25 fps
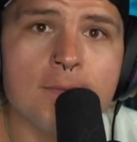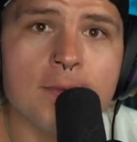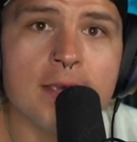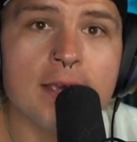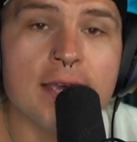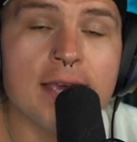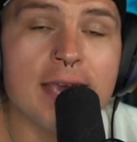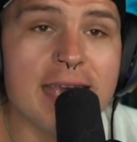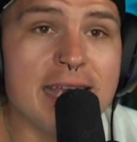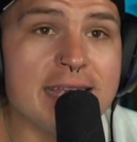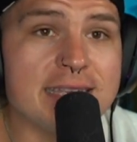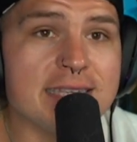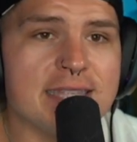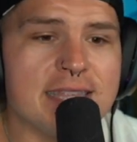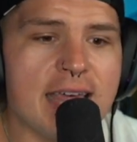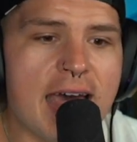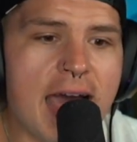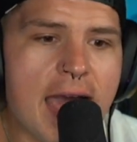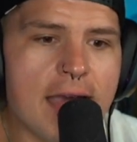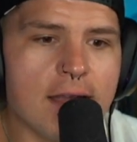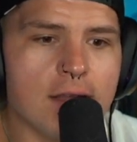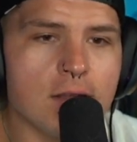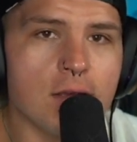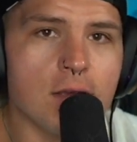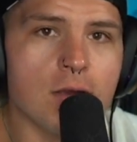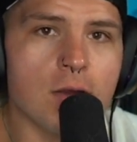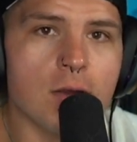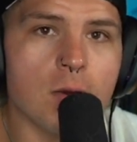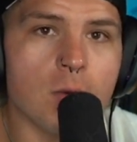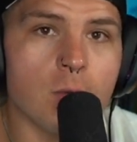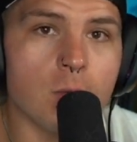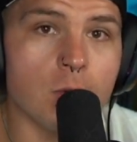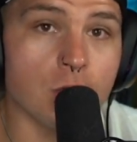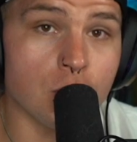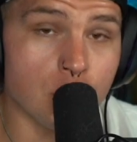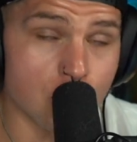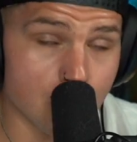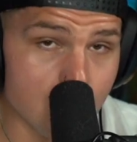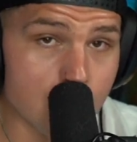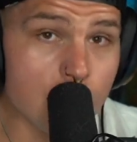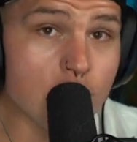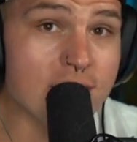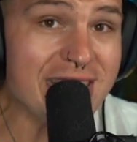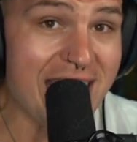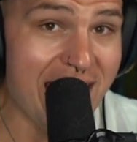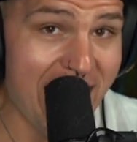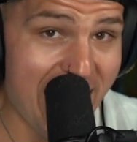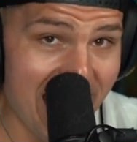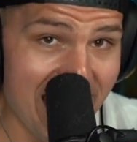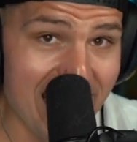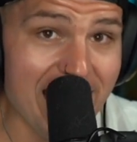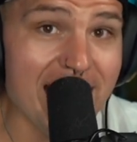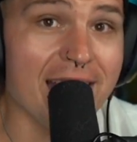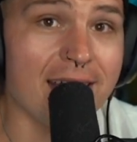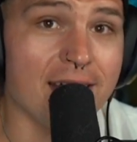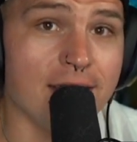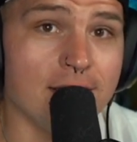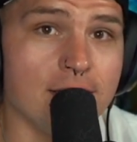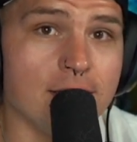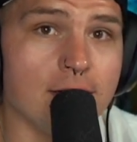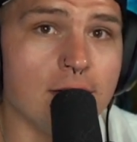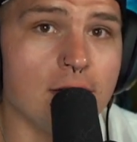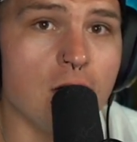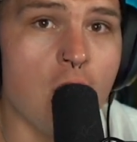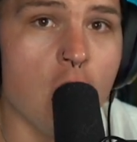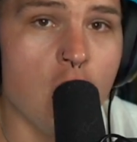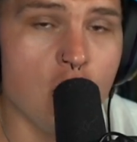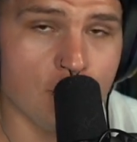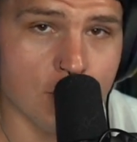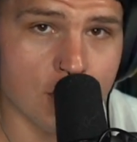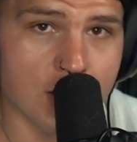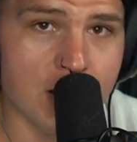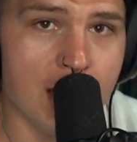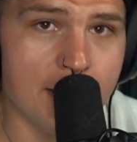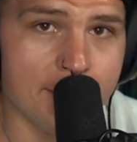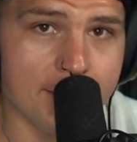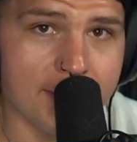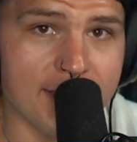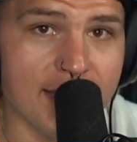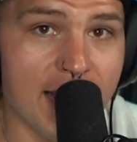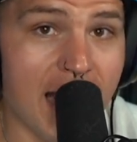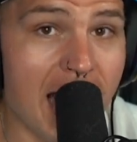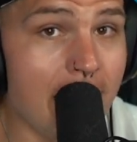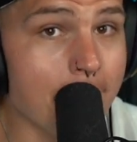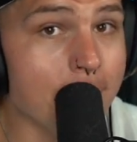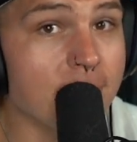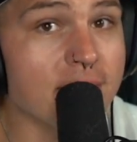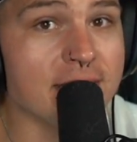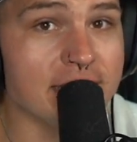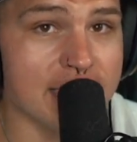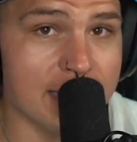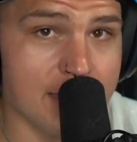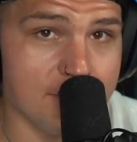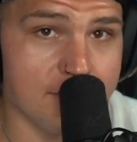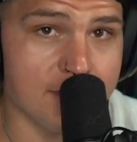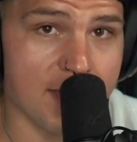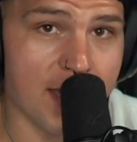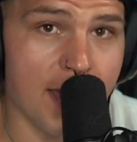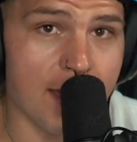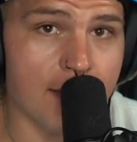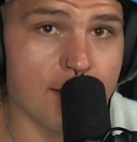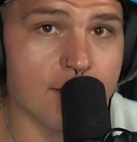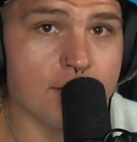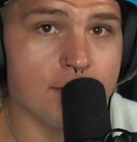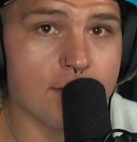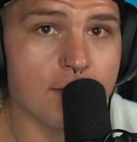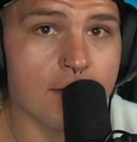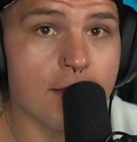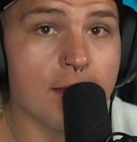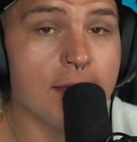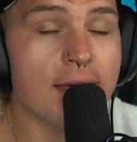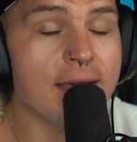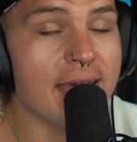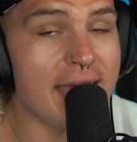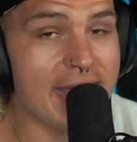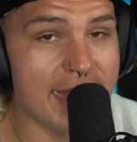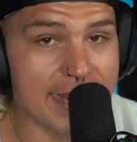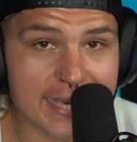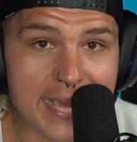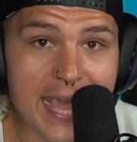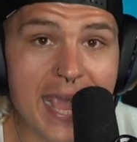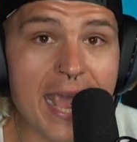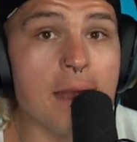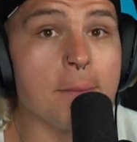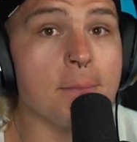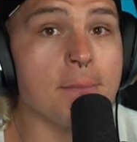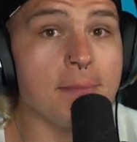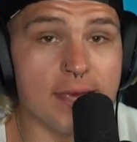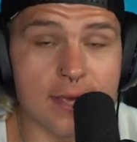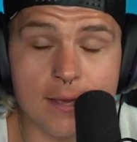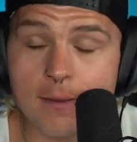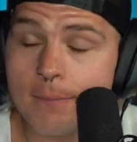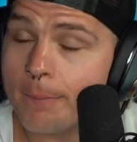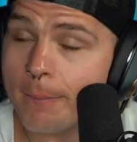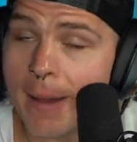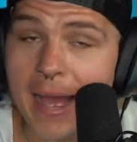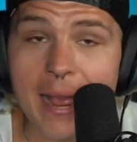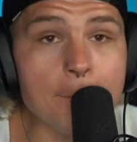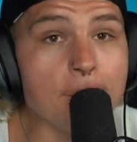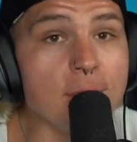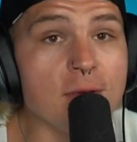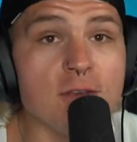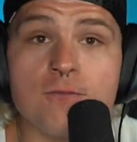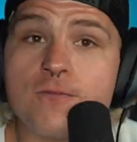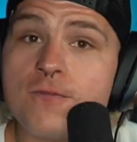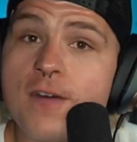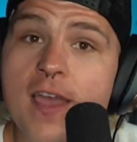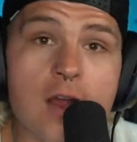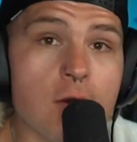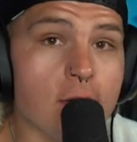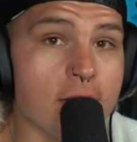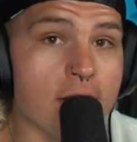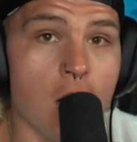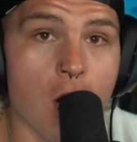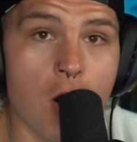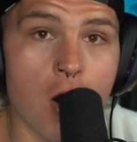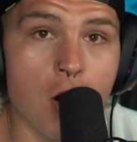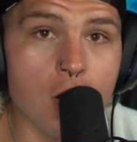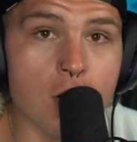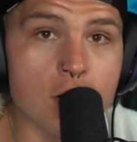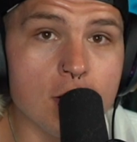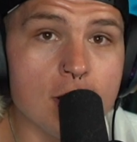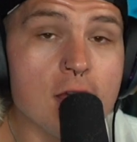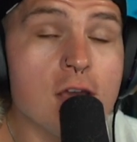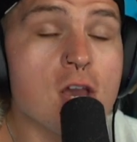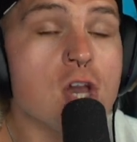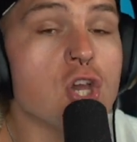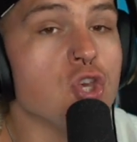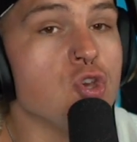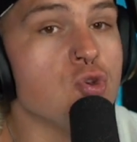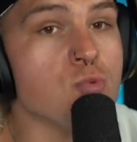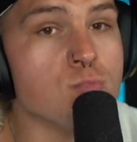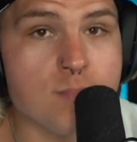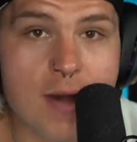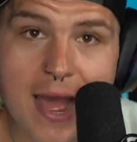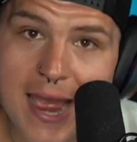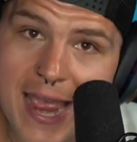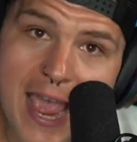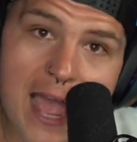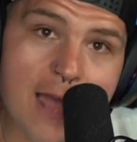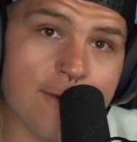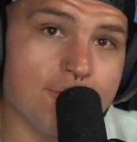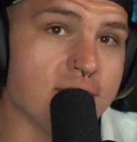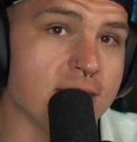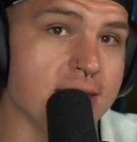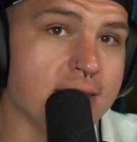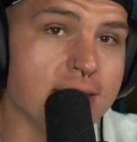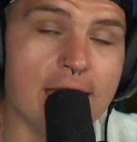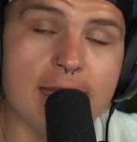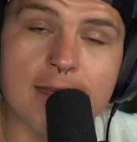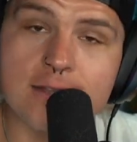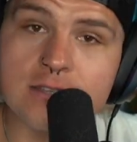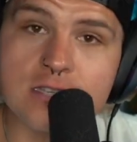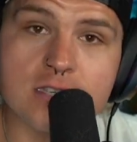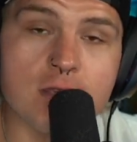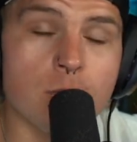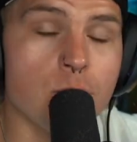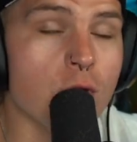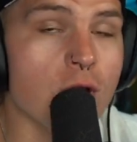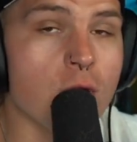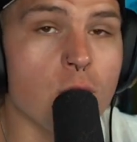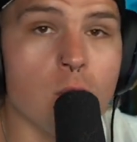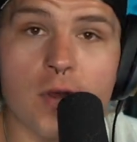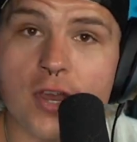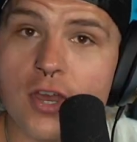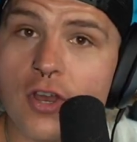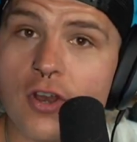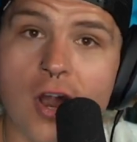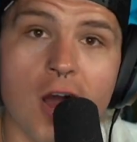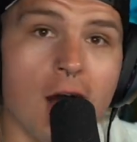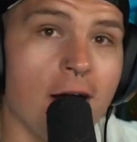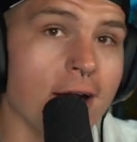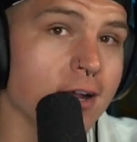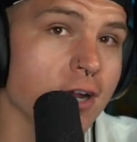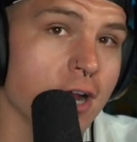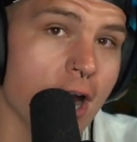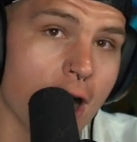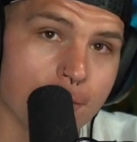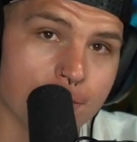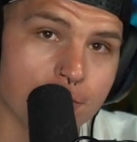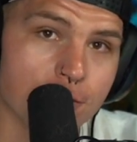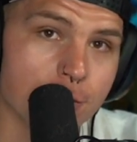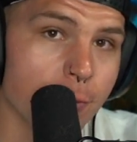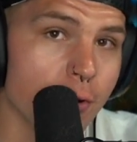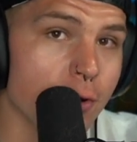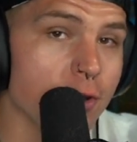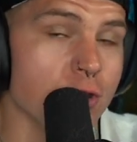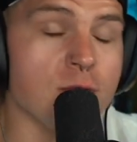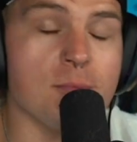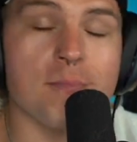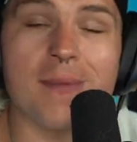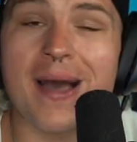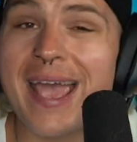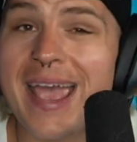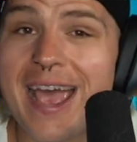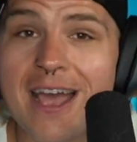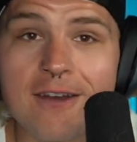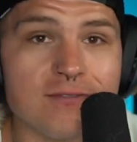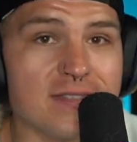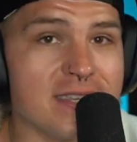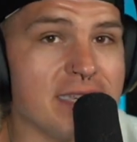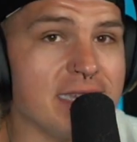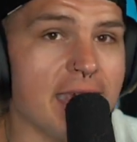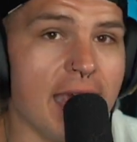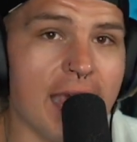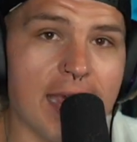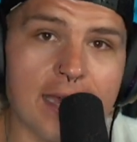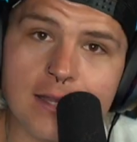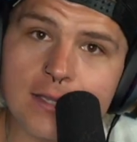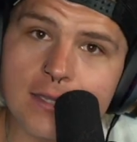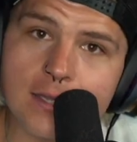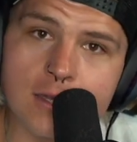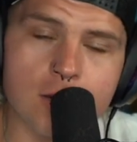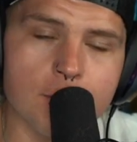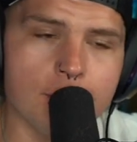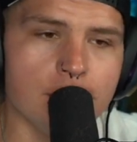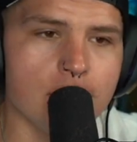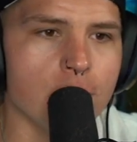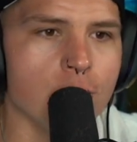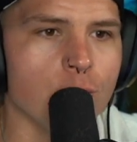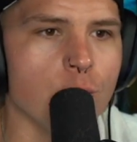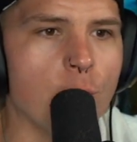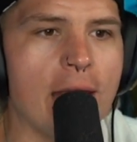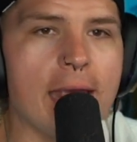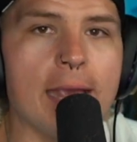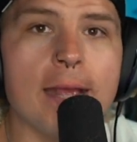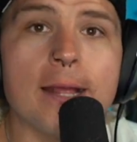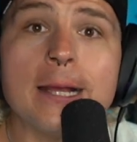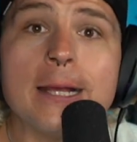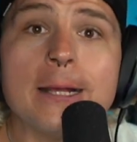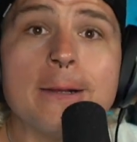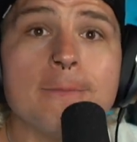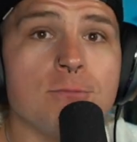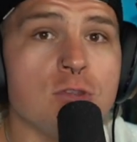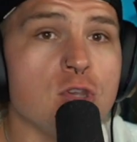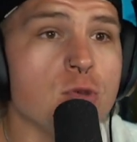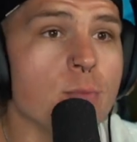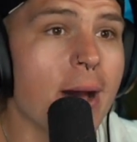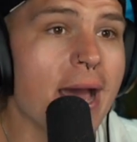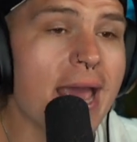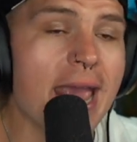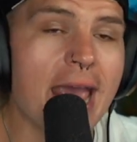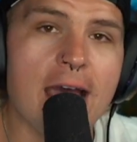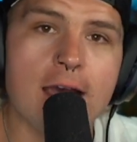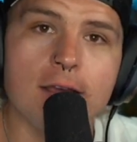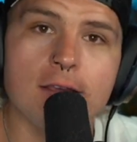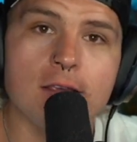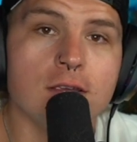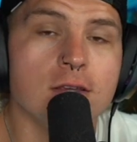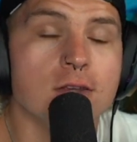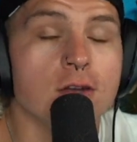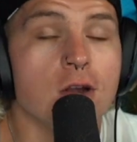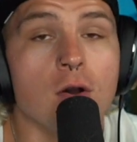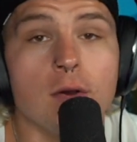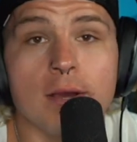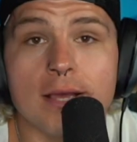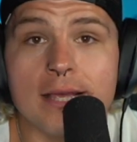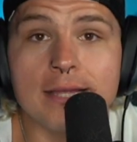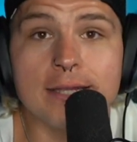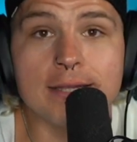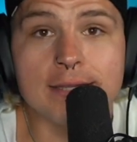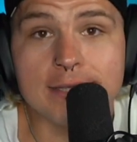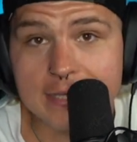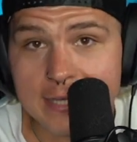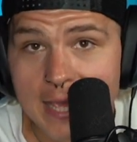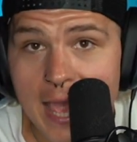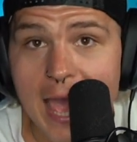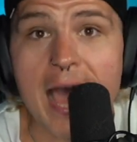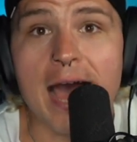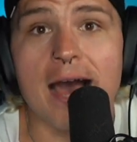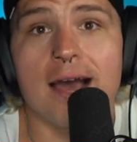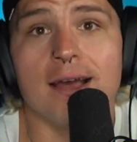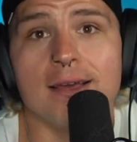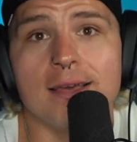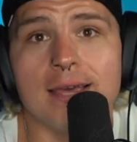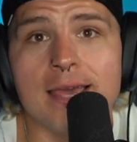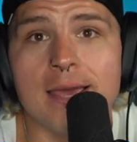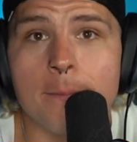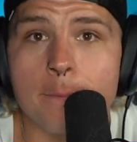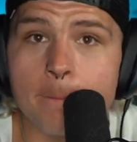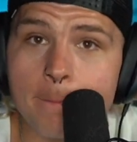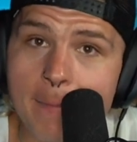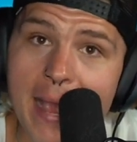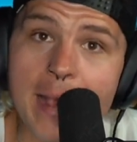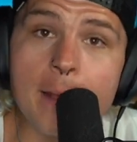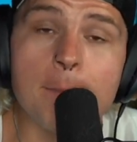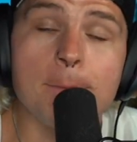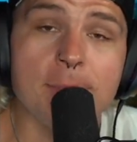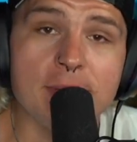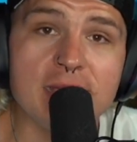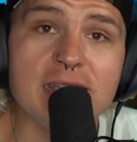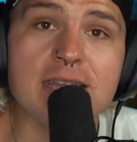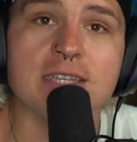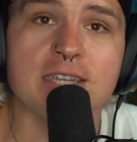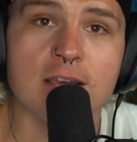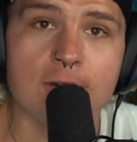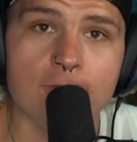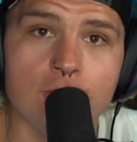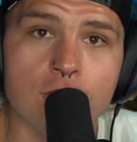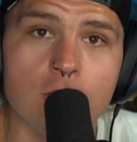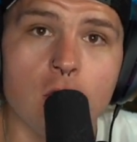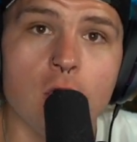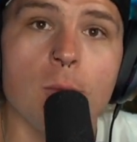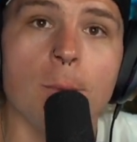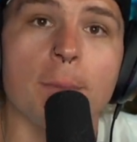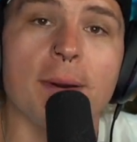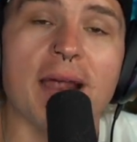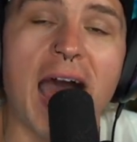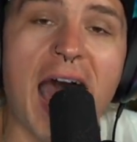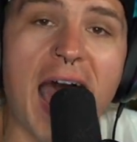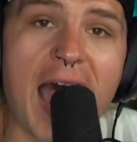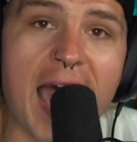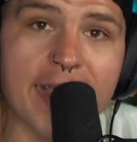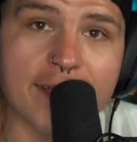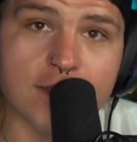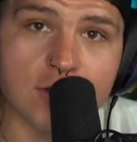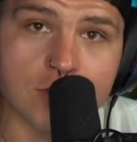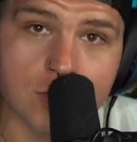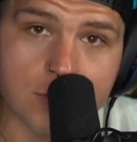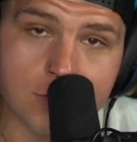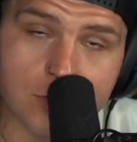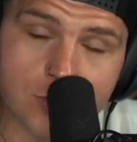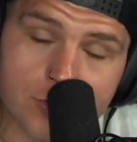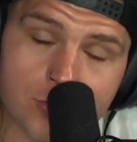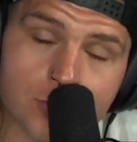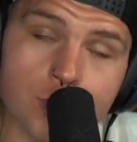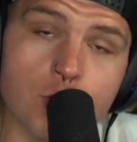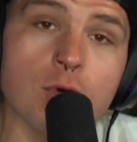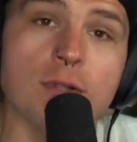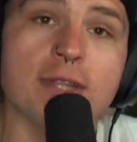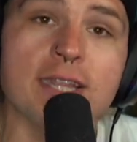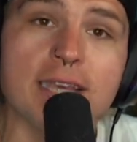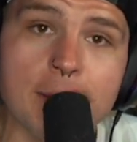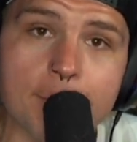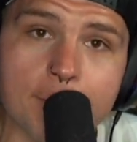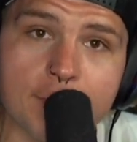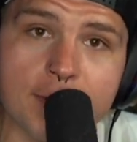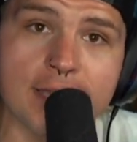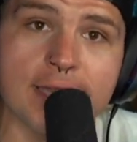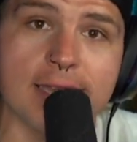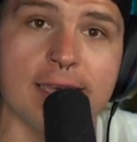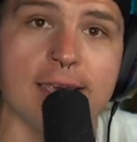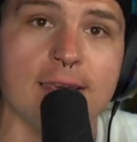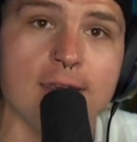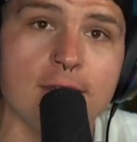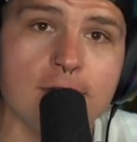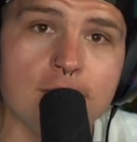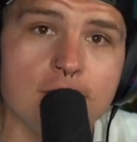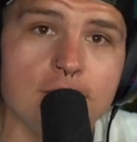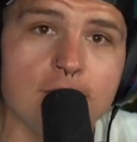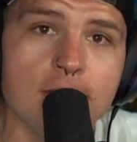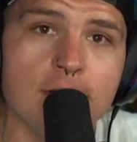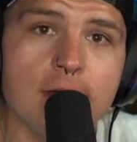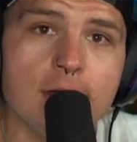is that you can overcome it. I believe that it can it might be very hard. You might have to get somewhere where you're uncomfortable and you might have to gain a little bit of weight. You might have you know, yeah, it might be difficult, but I truly believe